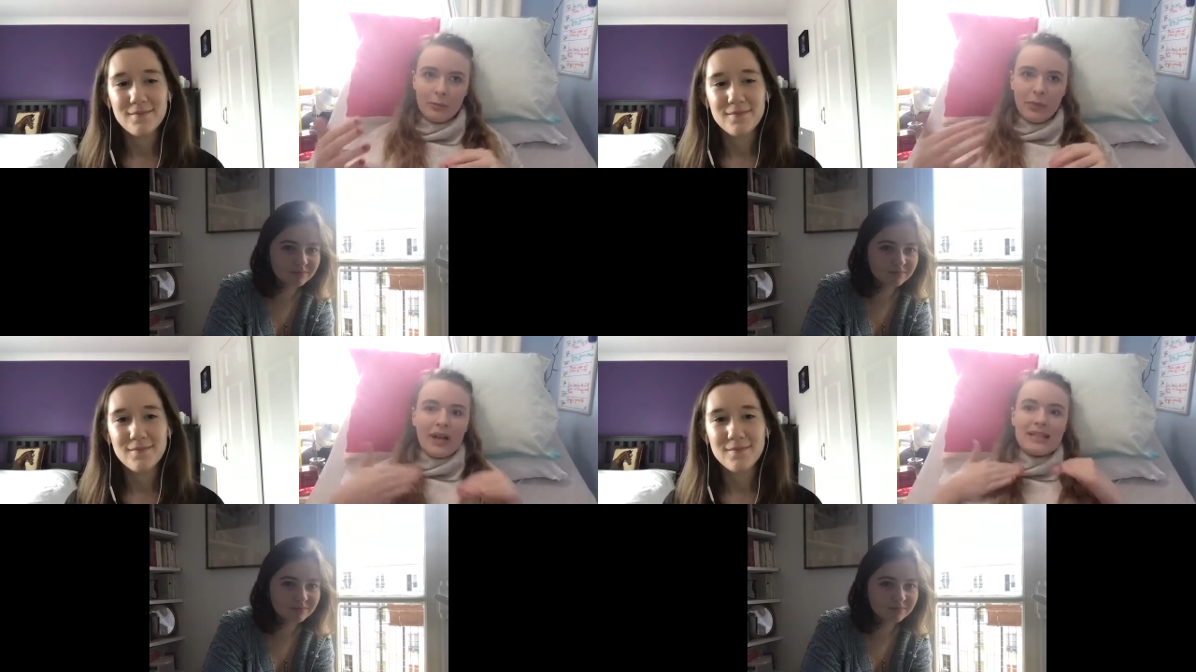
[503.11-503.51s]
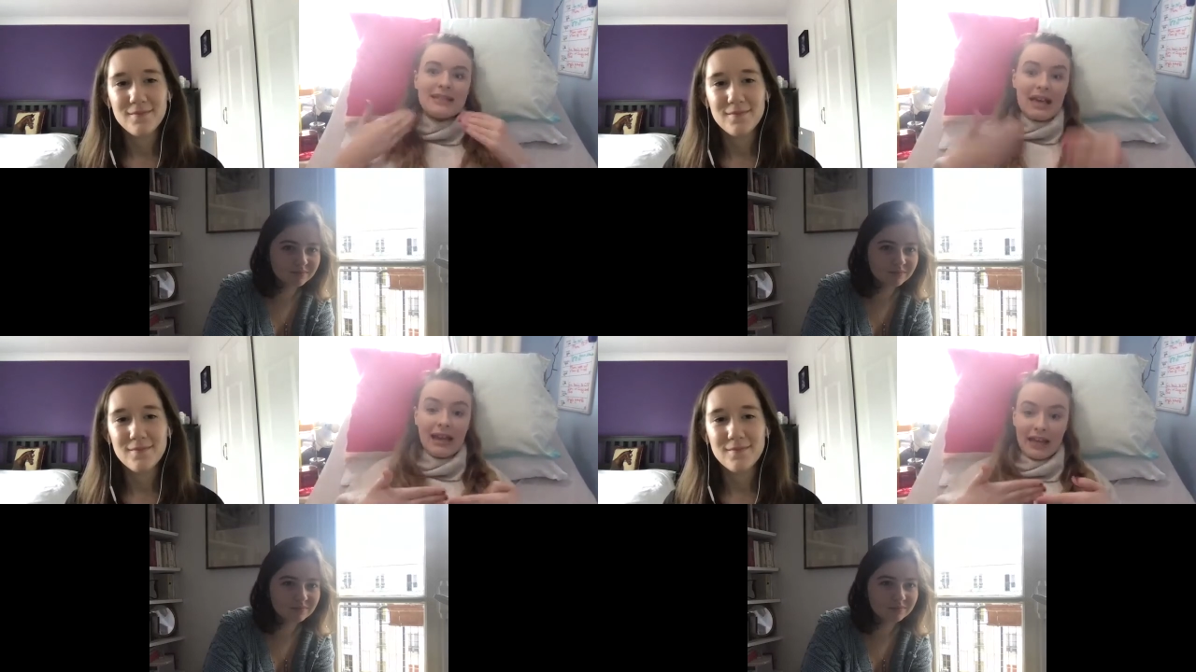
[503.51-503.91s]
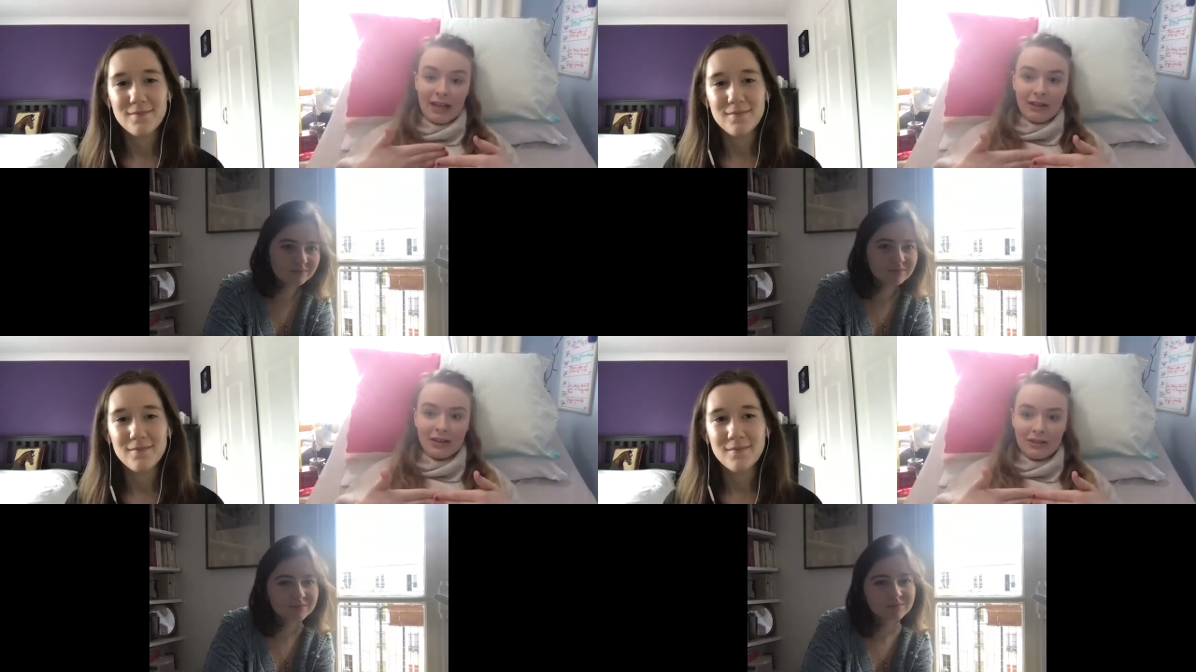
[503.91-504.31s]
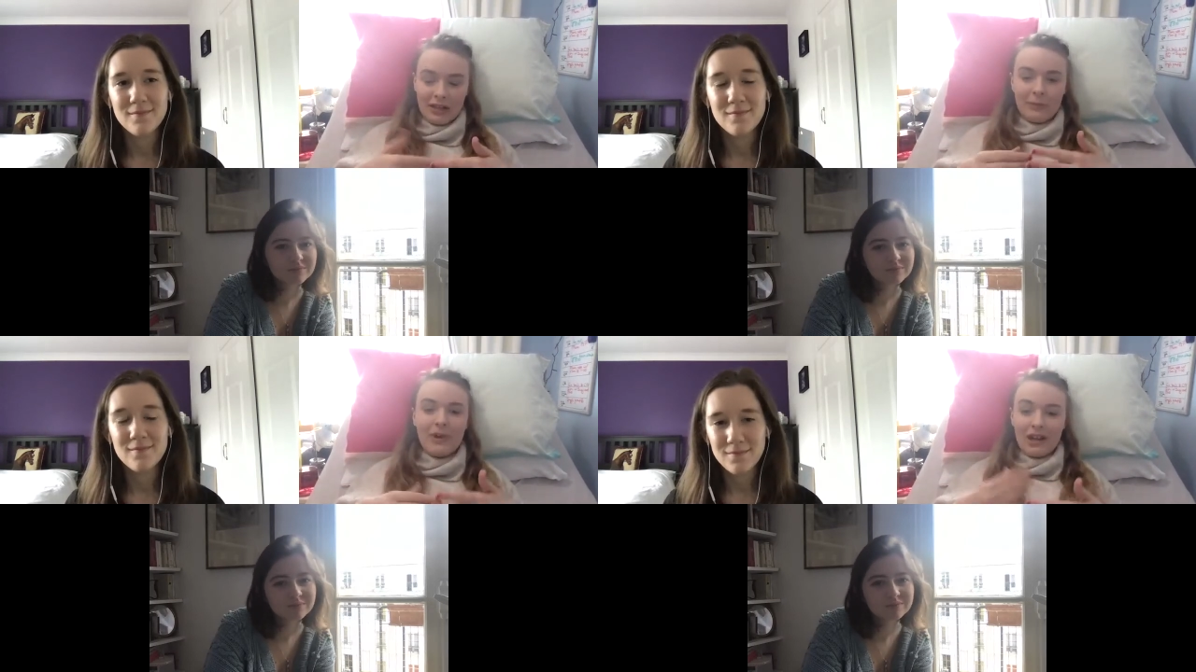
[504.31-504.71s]
Speaker 1: by saying
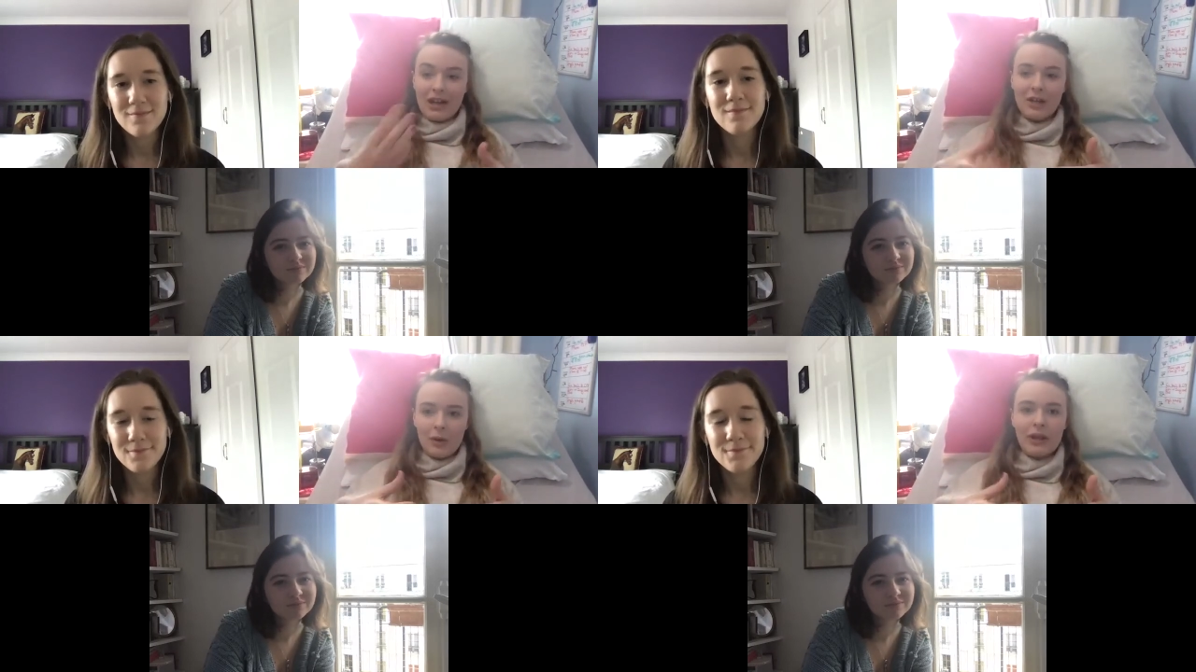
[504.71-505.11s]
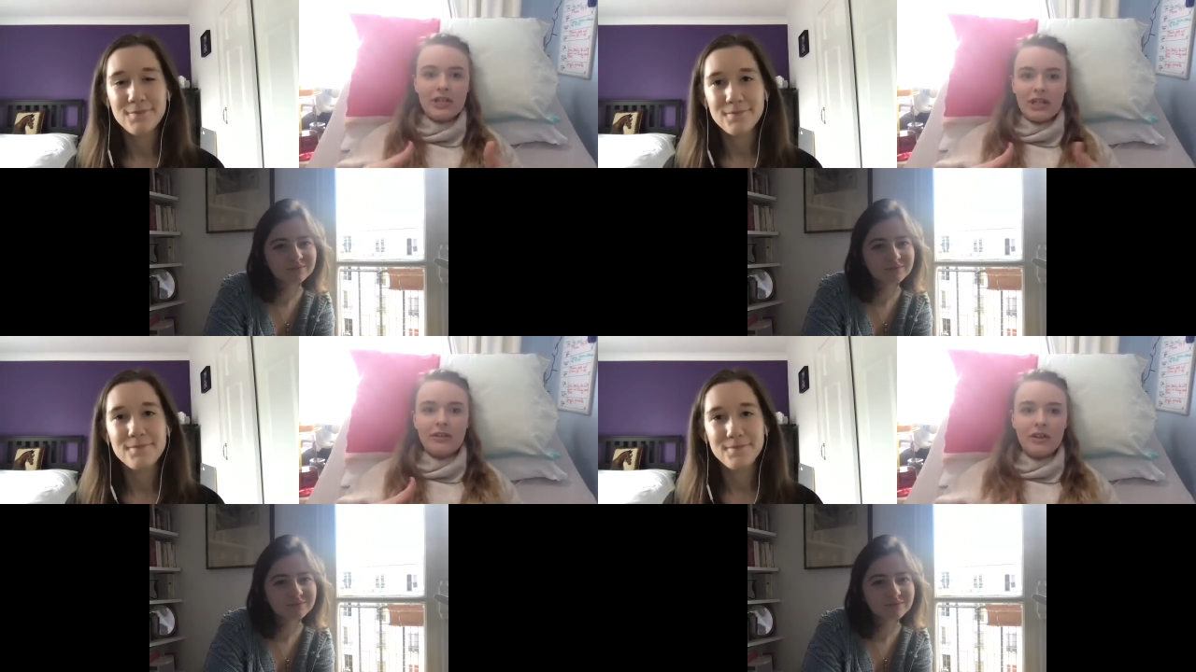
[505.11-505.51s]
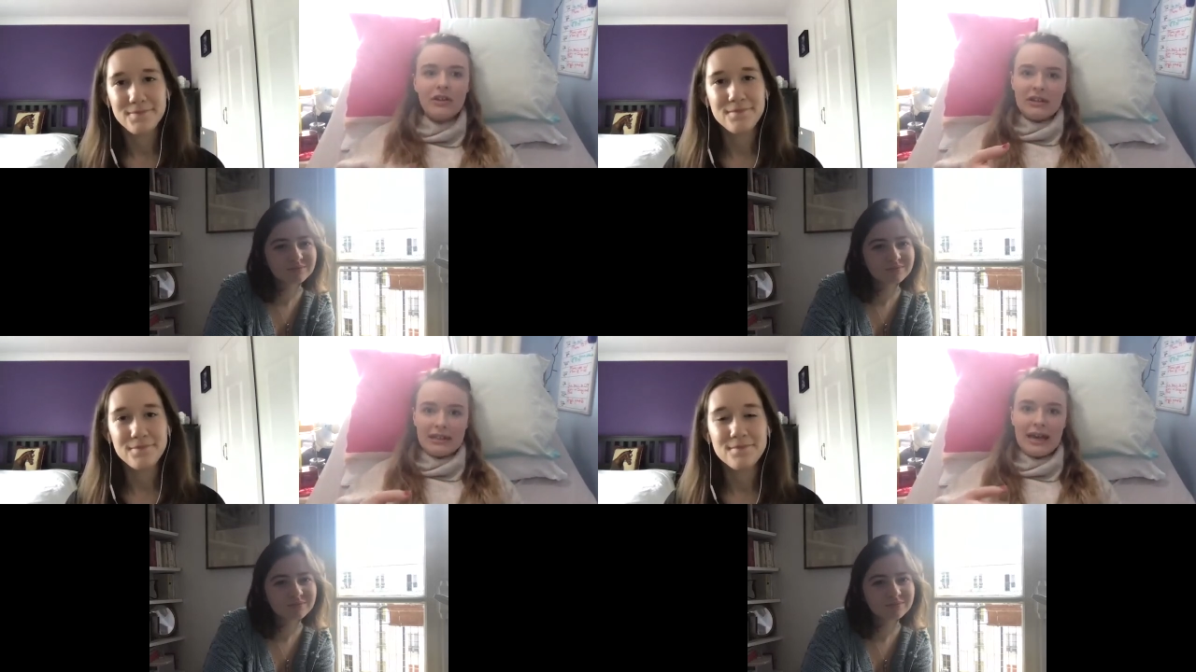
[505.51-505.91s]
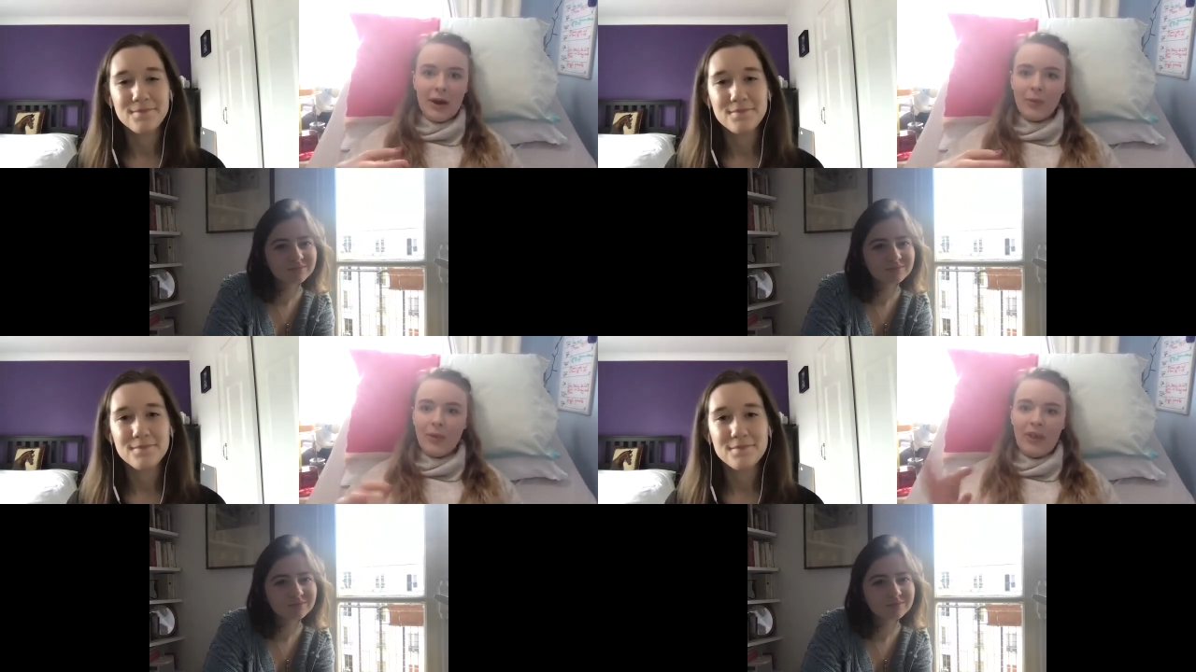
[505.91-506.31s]
like by like acknowledging that you need
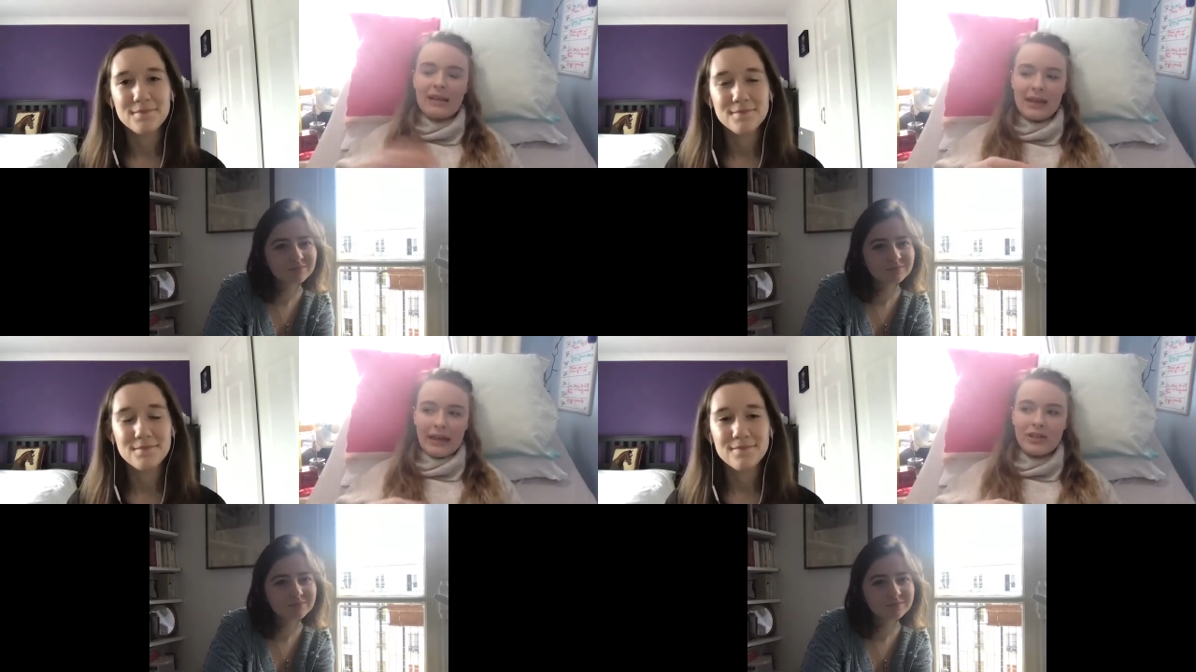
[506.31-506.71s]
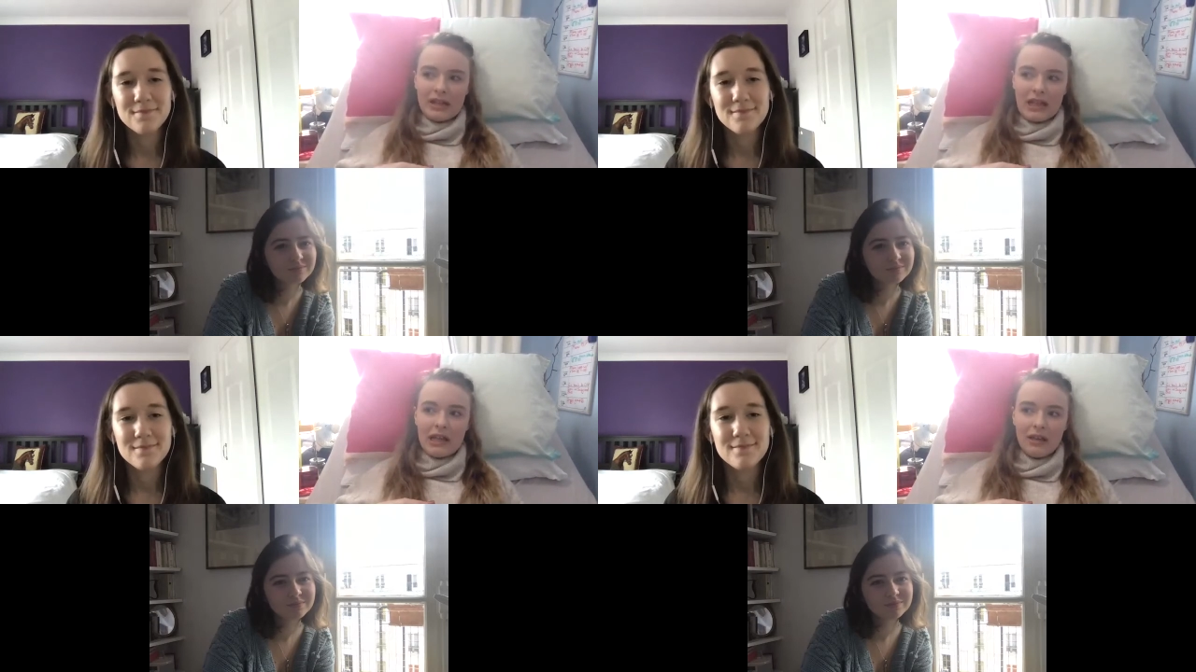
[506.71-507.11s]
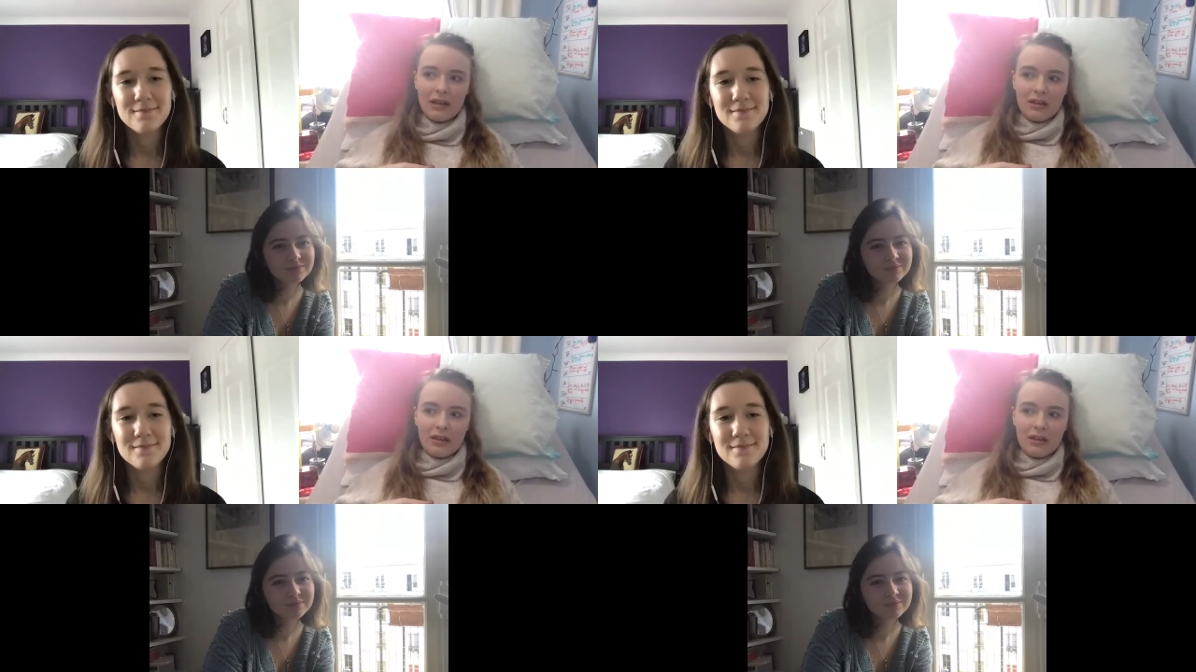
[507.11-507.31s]
help then that's actually